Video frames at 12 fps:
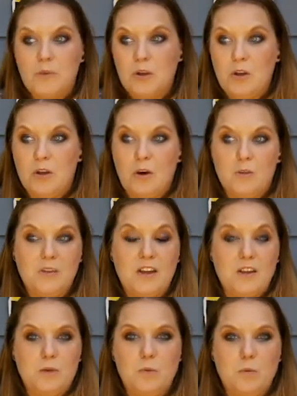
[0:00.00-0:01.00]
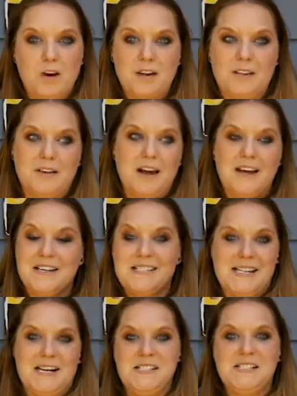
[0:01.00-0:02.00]
you know, that you want to kind of
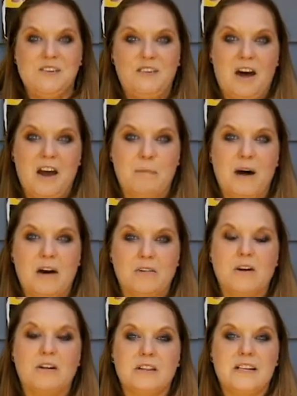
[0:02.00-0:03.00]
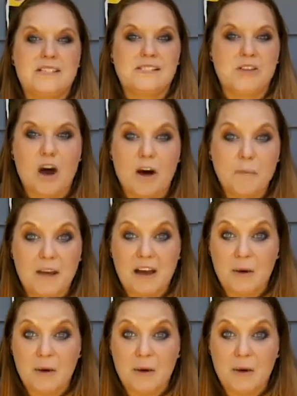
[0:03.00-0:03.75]
testify about on this topic.